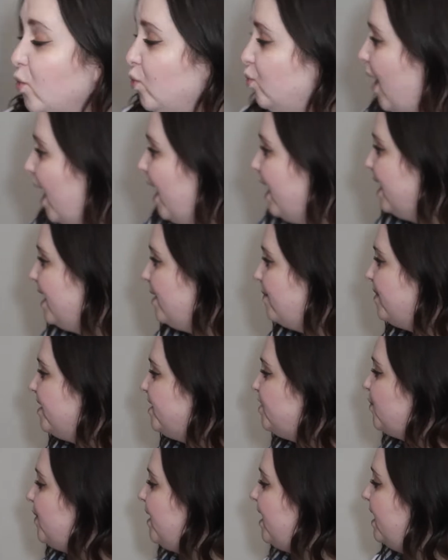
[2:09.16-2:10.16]
right in
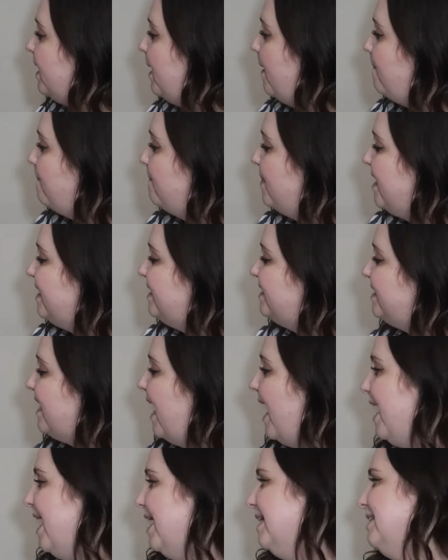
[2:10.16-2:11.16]
between
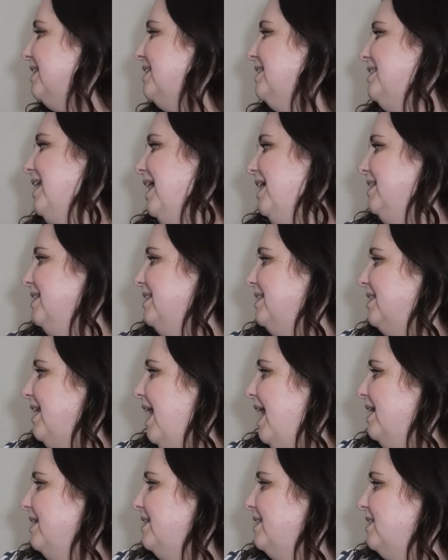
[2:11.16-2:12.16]
midday and
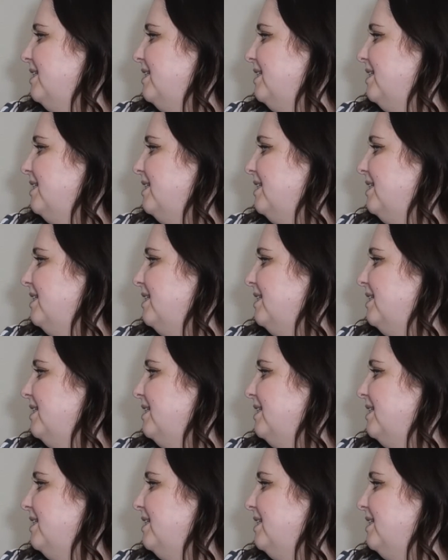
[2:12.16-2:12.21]
sunset.